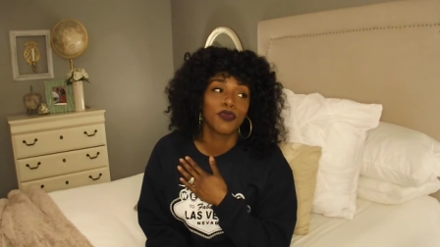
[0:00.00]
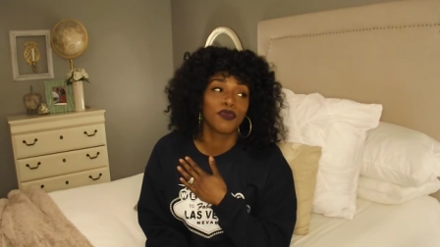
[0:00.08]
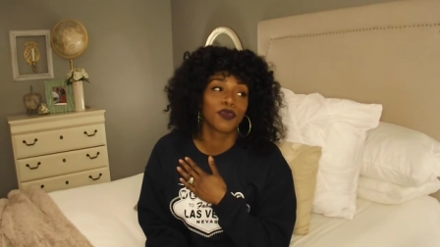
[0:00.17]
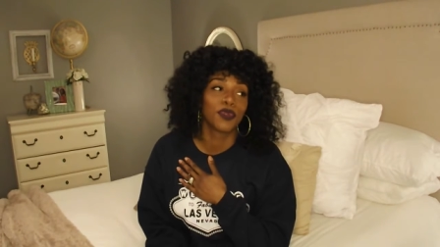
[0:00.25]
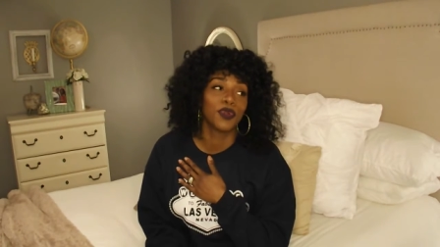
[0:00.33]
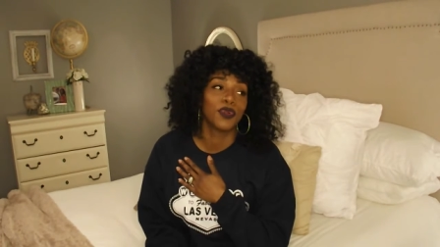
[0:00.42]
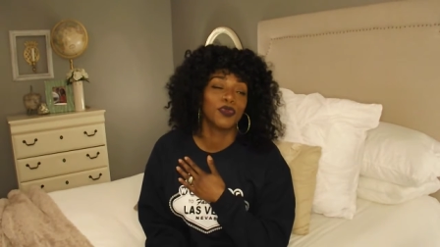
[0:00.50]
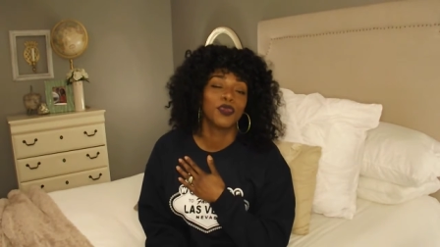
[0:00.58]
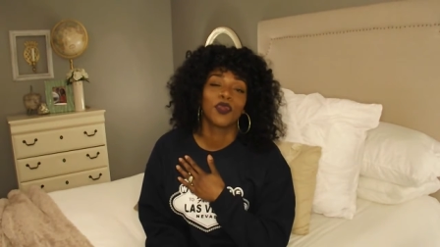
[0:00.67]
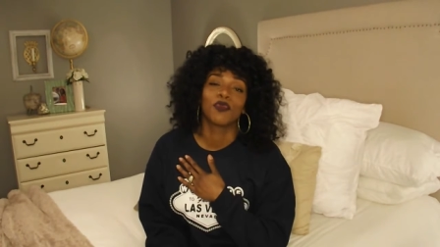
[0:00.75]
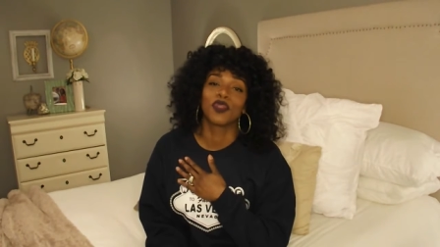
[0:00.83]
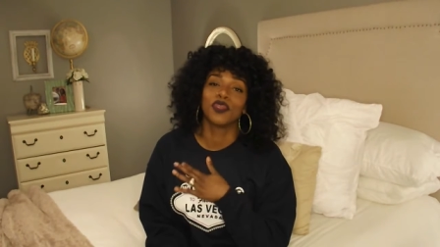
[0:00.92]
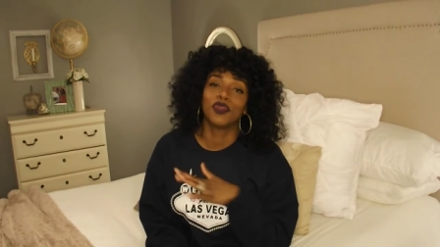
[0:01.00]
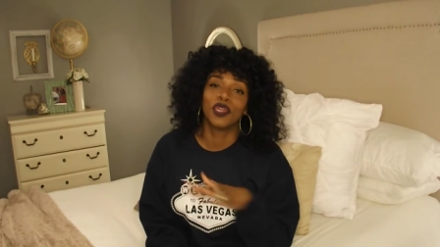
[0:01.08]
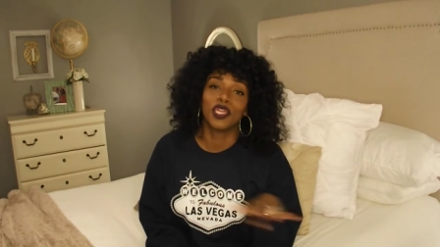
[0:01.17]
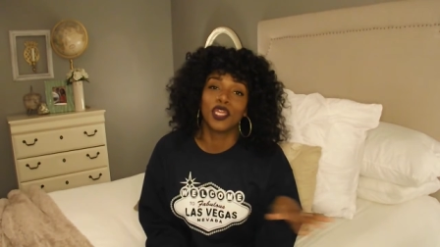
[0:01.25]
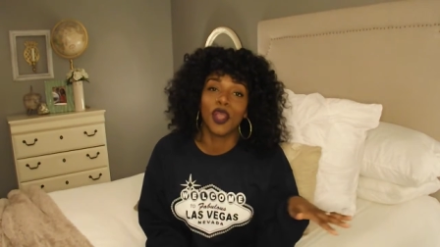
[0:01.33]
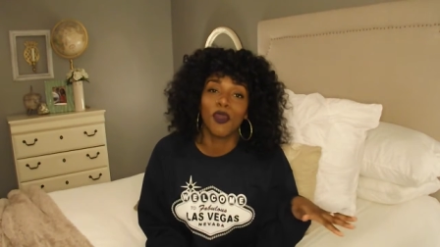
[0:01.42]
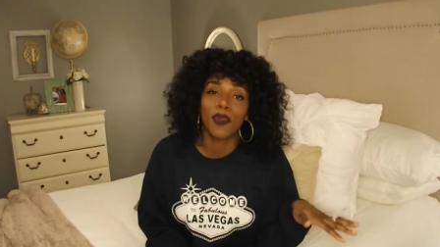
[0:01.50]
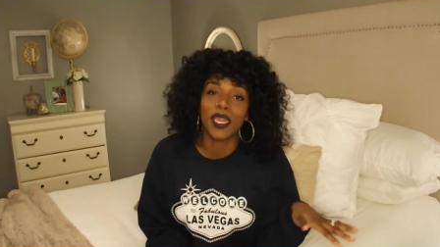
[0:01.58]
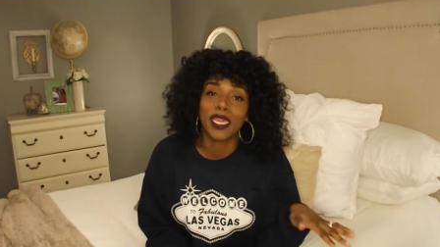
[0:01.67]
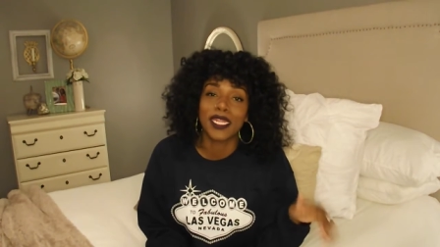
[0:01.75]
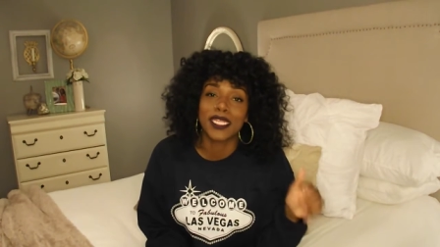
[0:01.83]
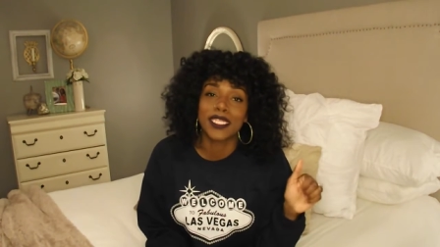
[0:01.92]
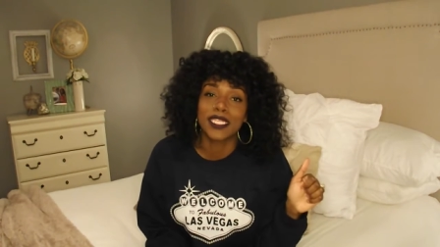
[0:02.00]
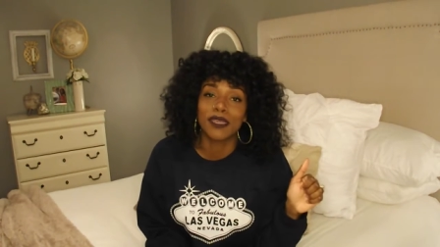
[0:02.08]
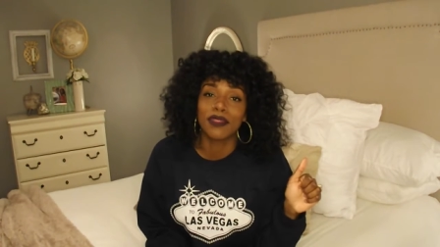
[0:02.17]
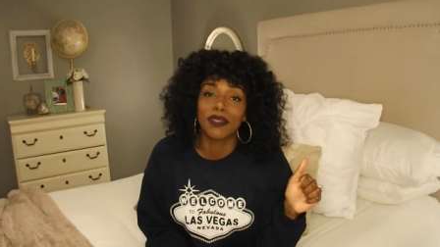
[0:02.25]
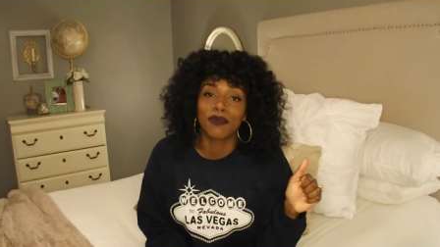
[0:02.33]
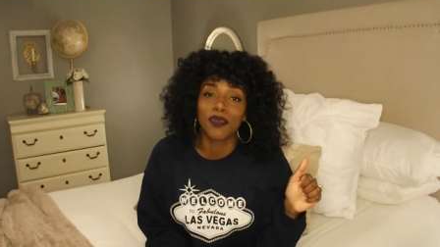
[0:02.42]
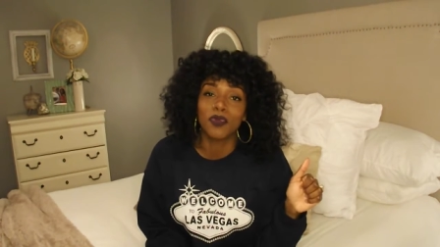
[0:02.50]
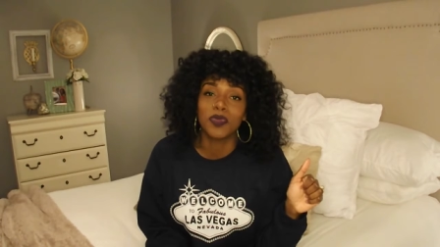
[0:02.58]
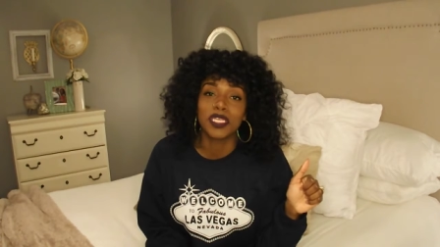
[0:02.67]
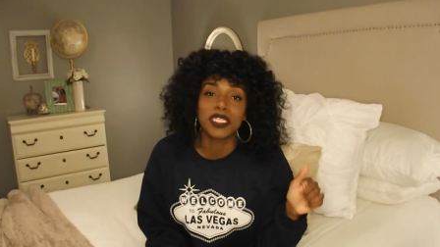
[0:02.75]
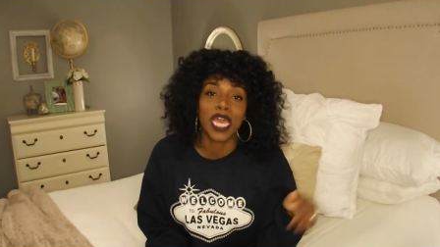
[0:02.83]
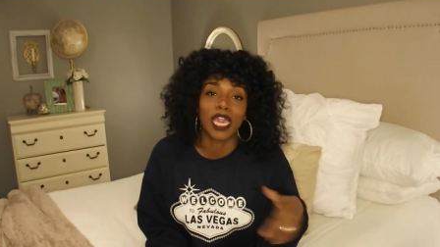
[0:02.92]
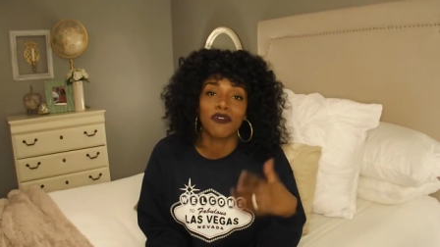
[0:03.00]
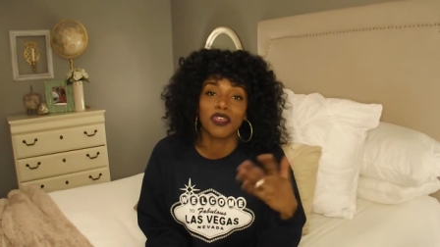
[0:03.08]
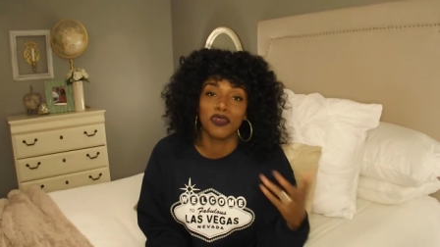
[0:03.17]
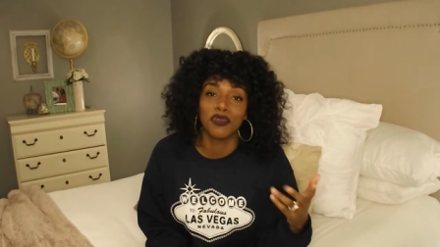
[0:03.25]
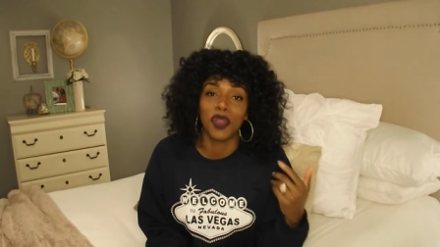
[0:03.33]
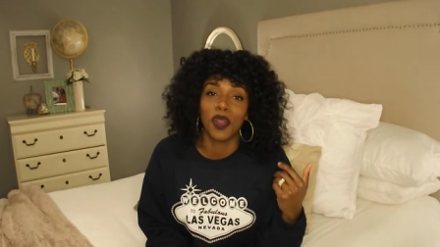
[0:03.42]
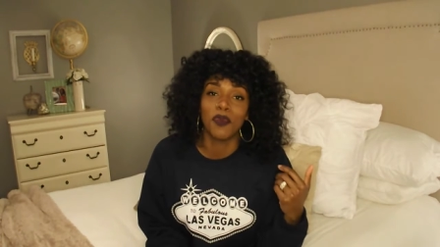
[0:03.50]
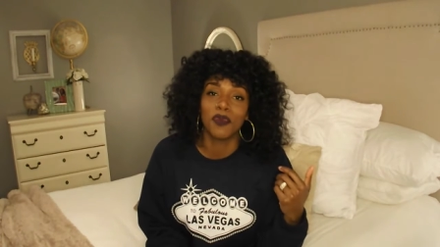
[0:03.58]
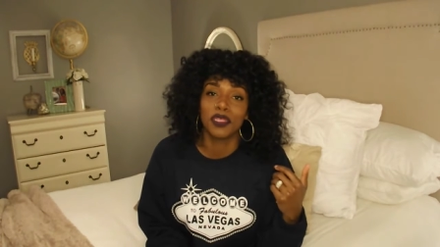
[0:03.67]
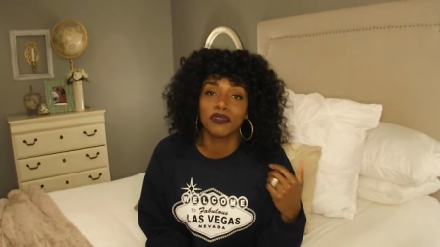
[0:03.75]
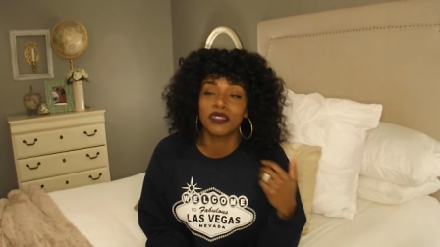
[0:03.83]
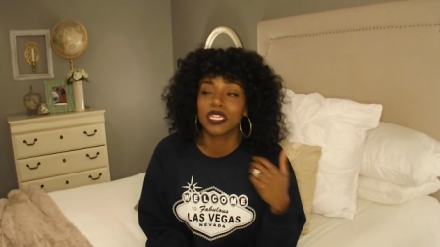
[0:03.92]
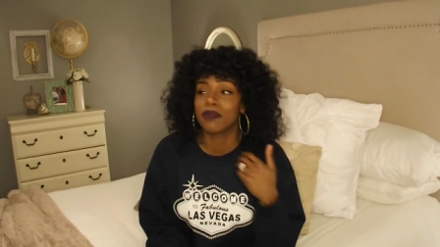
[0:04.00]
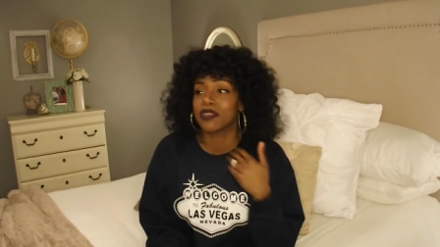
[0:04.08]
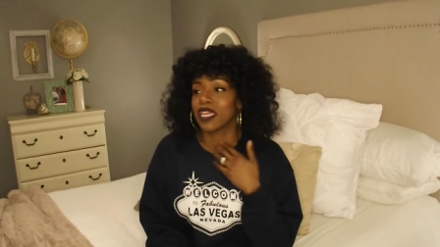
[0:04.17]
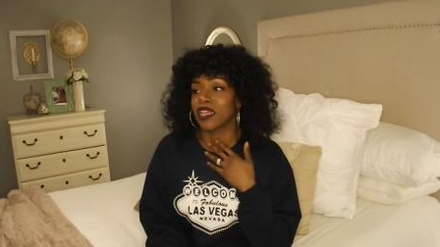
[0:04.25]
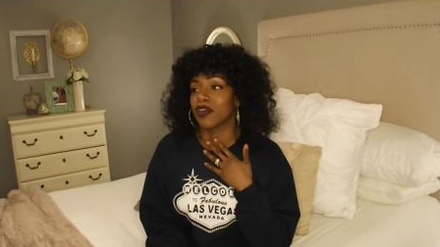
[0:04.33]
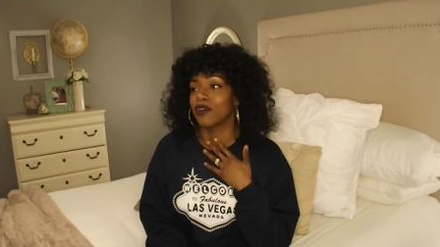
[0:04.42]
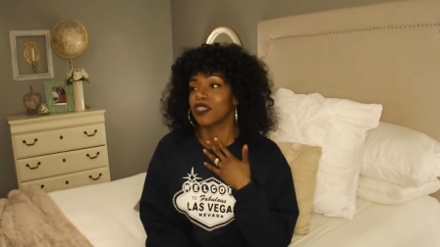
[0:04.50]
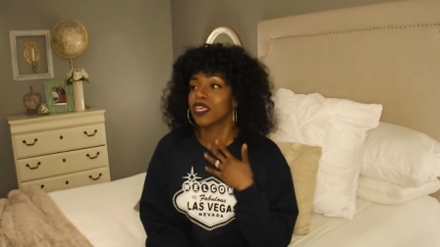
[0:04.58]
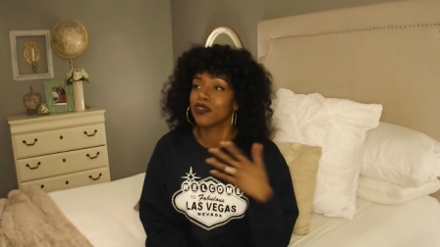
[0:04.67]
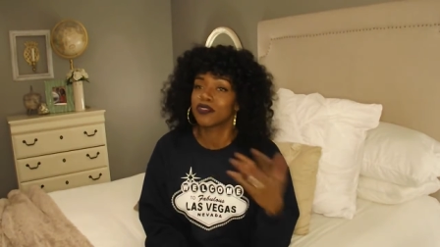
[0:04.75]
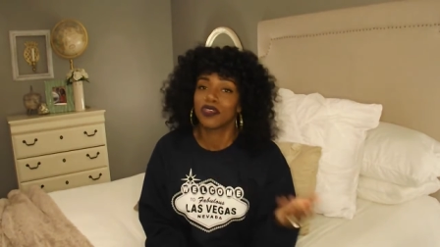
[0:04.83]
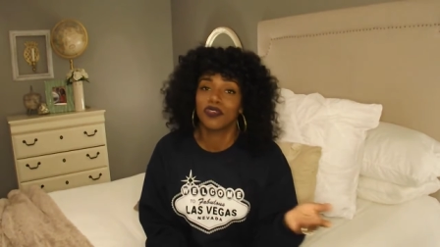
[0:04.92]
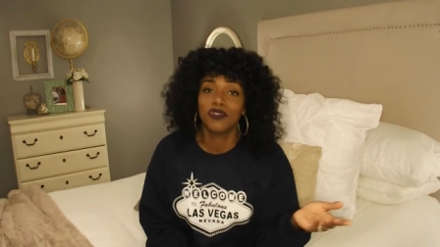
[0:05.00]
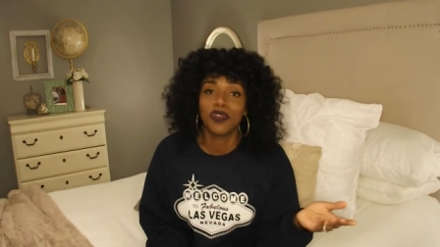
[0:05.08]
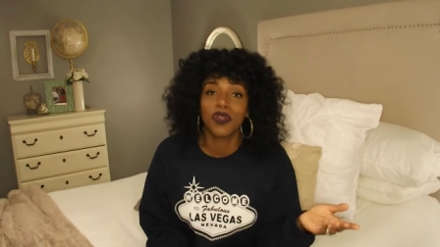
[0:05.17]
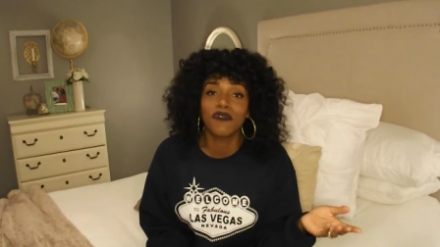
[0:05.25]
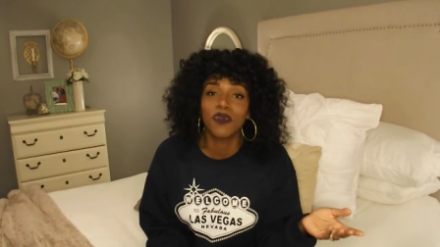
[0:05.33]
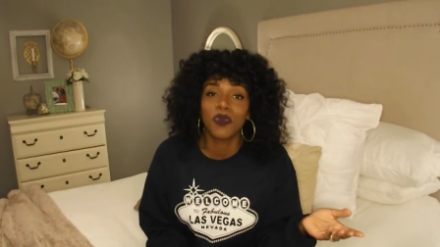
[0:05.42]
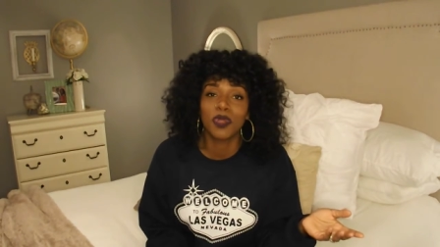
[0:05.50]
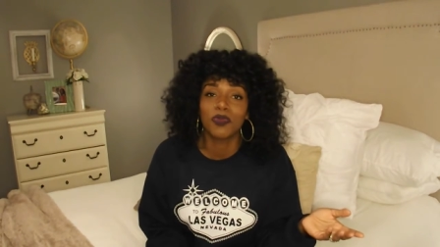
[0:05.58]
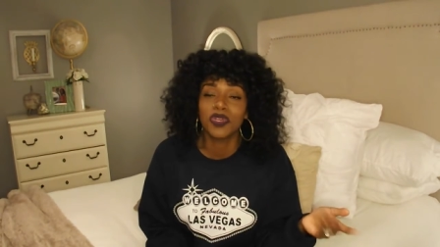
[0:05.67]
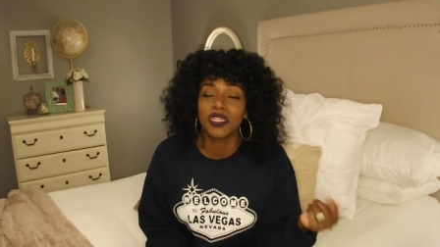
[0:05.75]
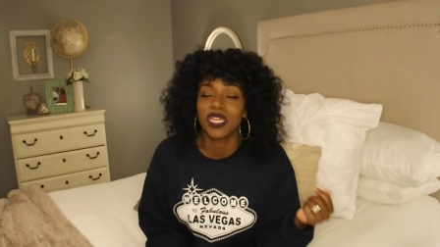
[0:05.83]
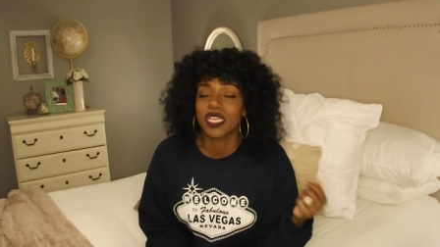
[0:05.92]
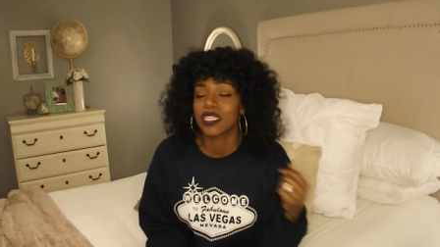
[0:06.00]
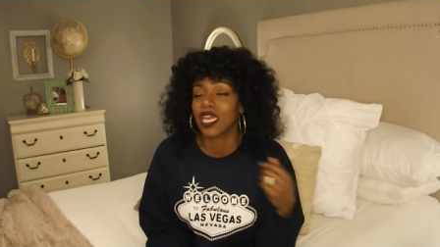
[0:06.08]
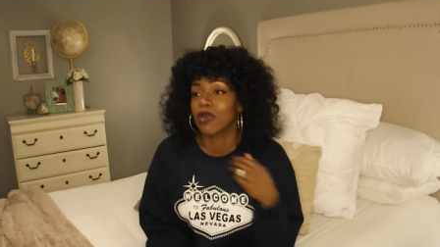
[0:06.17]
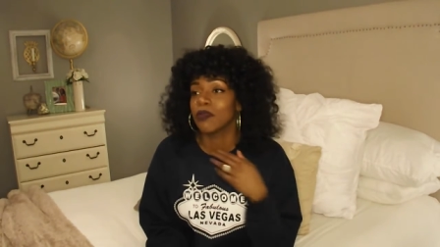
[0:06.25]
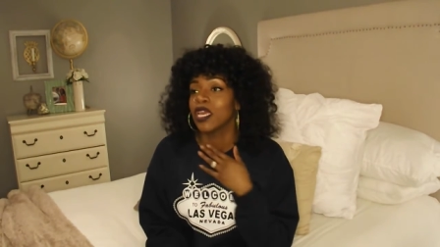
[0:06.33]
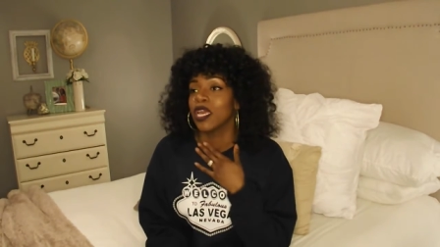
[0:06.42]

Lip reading: room where you go in and see what the room looks like when you step inside the hotel, so you know if you want to book next time.